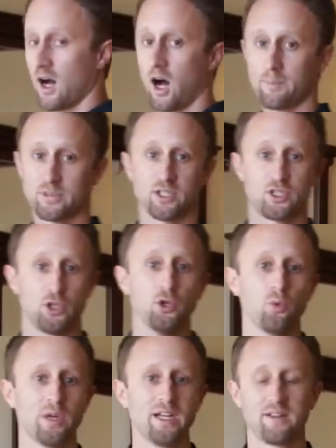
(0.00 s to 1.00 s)
up to
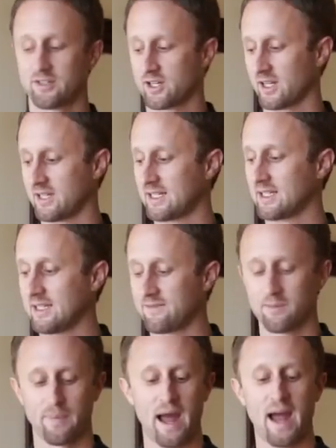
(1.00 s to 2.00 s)
2 weeks. You're going to need to leave
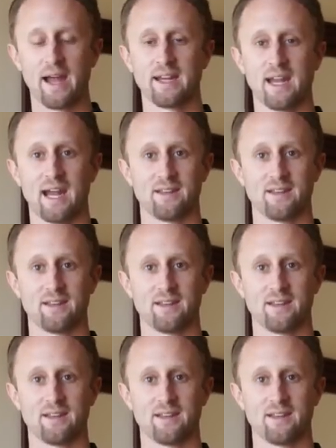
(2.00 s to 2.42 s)
the bag